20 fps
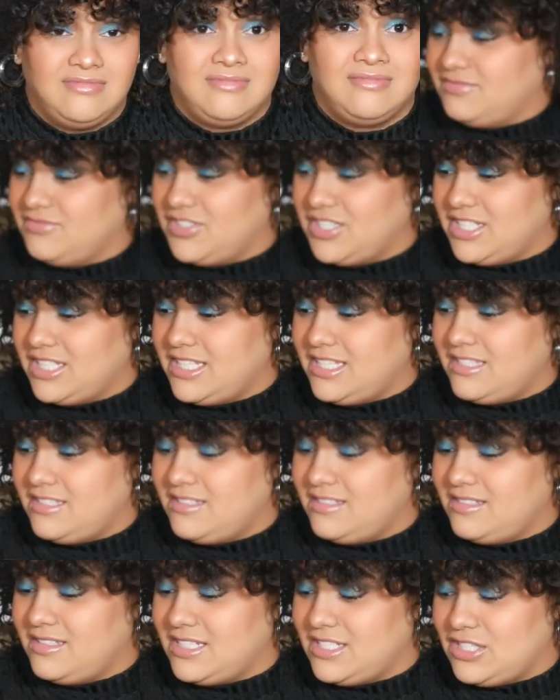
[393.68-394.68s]
Really?
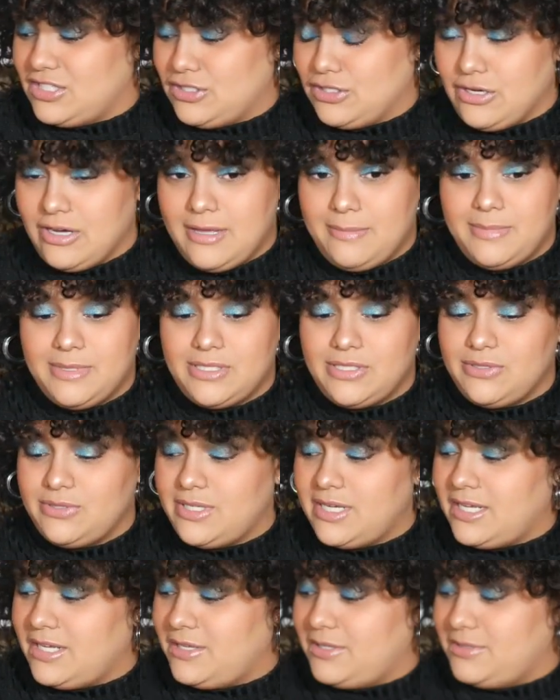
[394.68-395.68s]
This is your episode
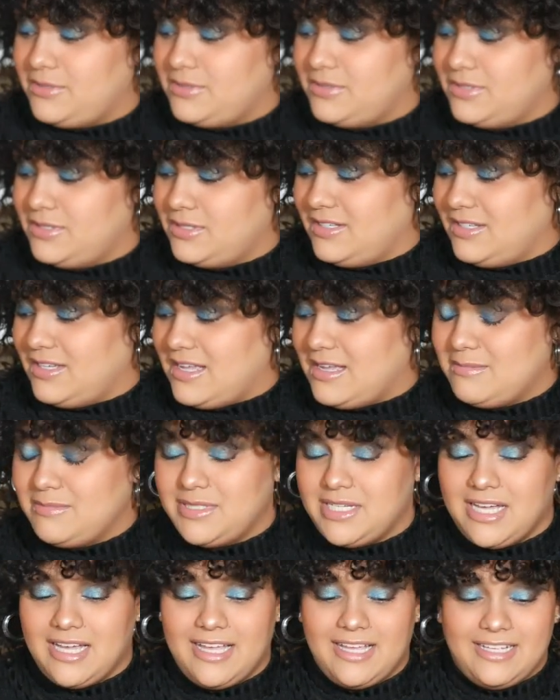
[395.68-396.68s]
now? I'm
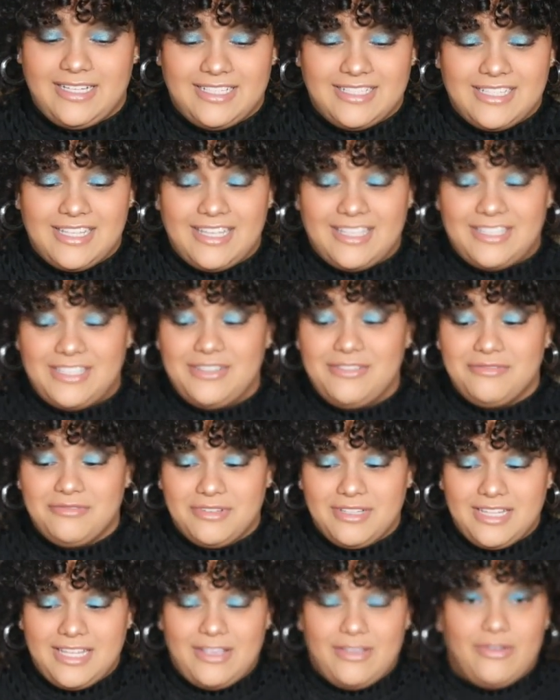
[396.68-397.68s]
dying. She
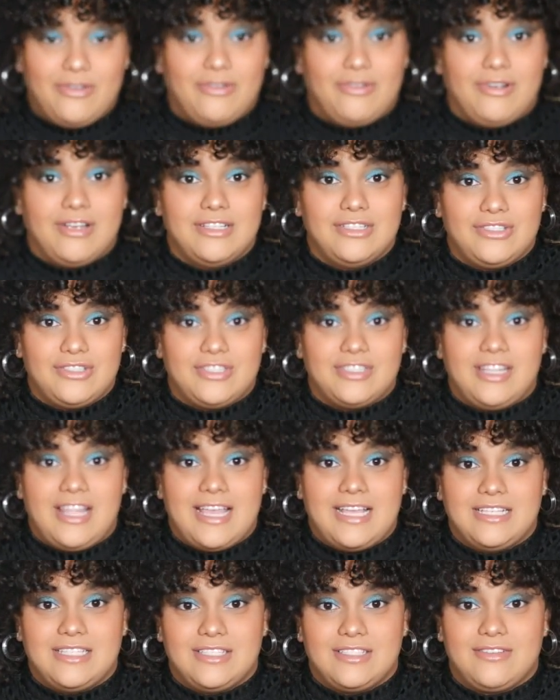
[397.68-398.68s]
really crunched,
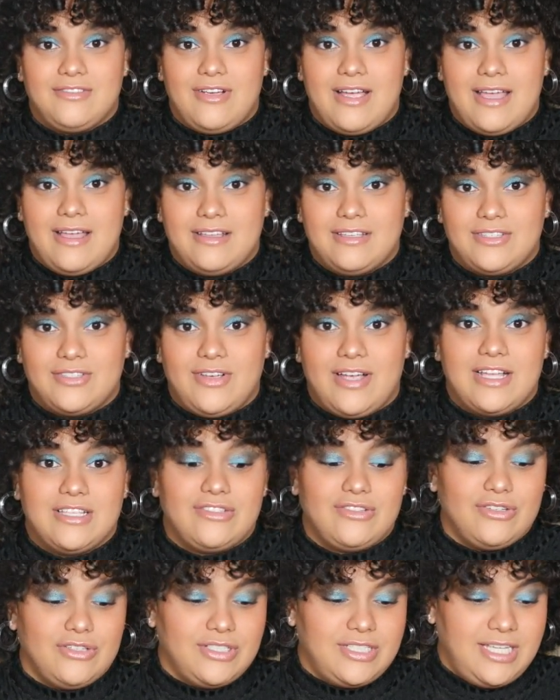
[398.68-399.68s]
like
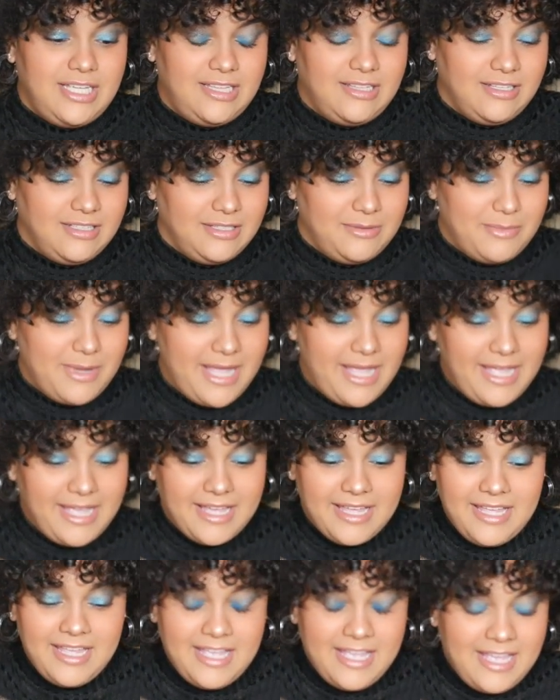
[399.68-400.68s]
scratched her teeth on the mic.
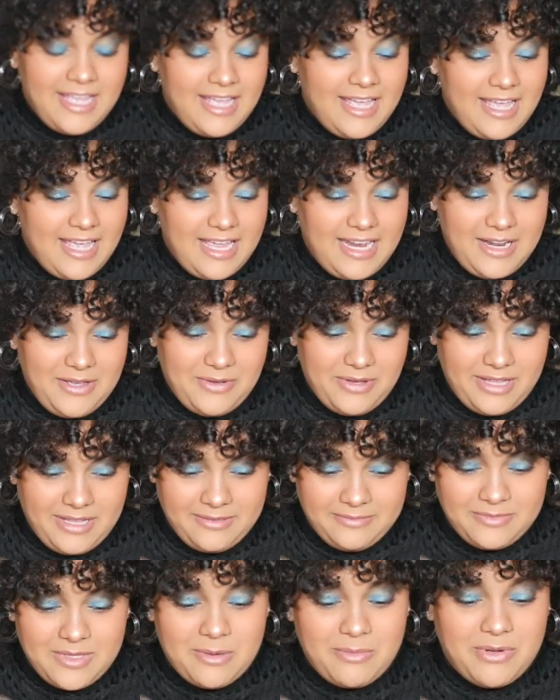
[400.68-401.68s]

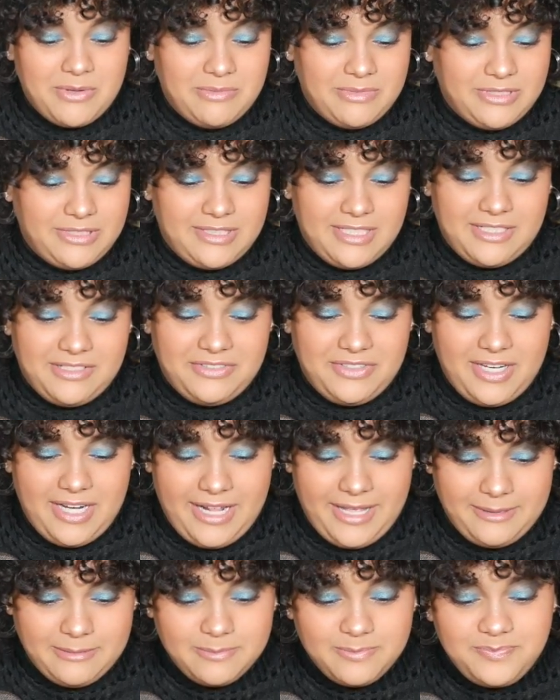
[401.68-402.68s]
Anyway, I'm almost done
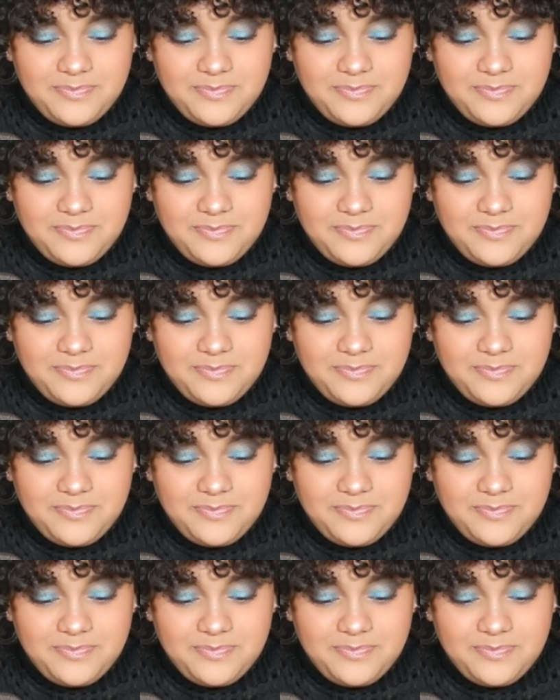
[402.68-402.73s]
reading.